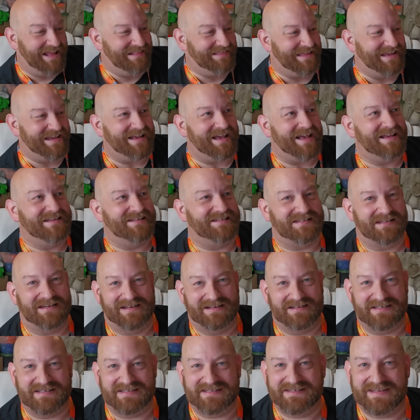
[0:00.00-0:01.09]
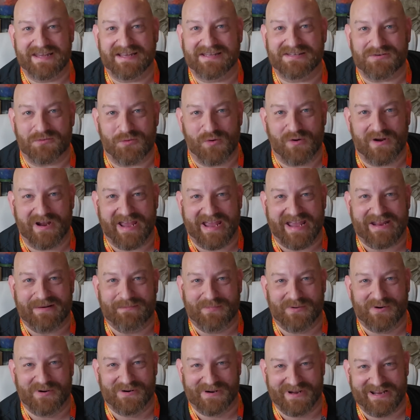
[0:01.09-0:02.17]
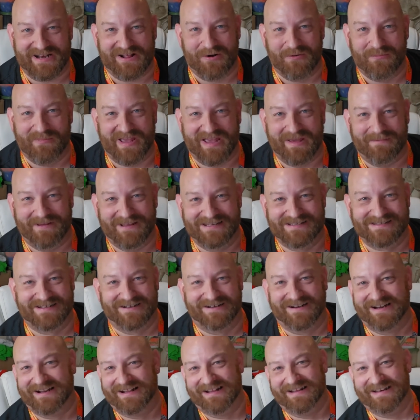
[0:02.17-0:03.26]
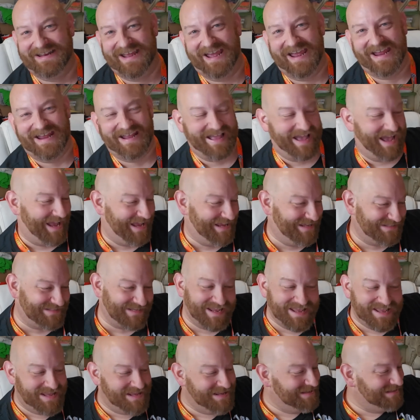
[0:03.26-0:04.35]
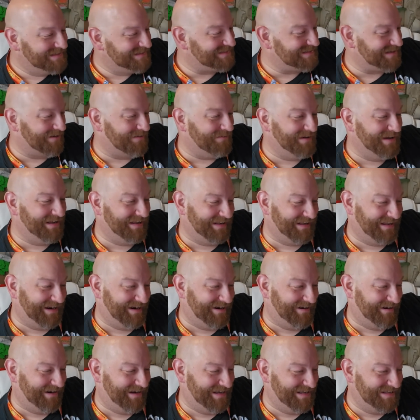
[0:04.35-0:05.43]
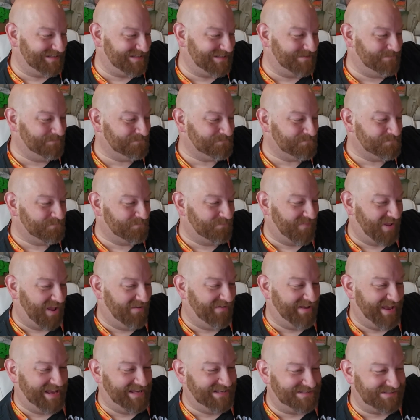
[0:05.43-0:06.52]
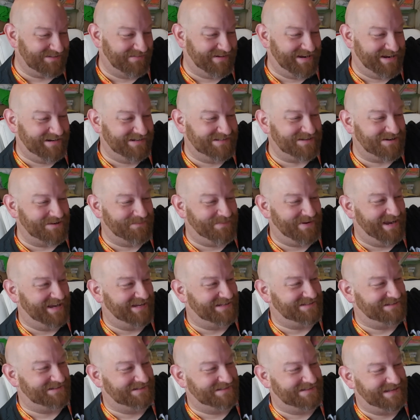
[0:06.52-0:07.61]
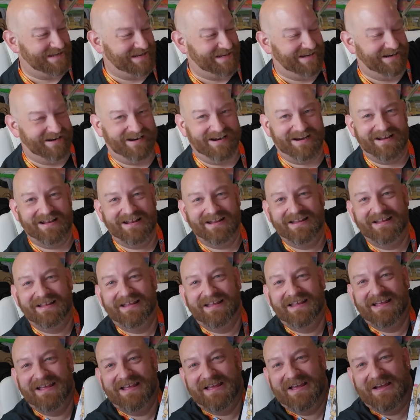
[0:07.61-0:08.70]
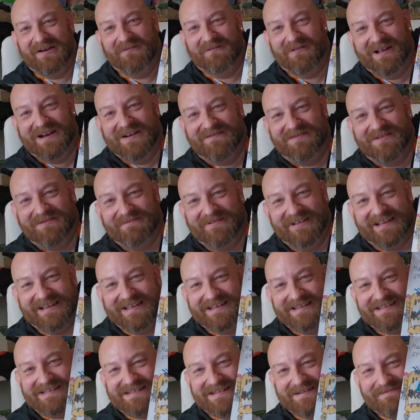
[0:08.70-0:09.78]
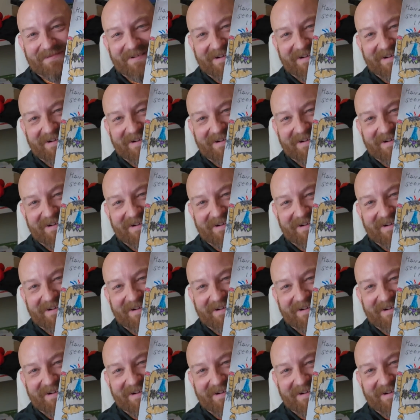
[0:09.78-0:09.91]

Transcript: I think I signed six or eight burrito babies during the day, guys. So hilarious. Okay, so here's our pictures here. One of them is the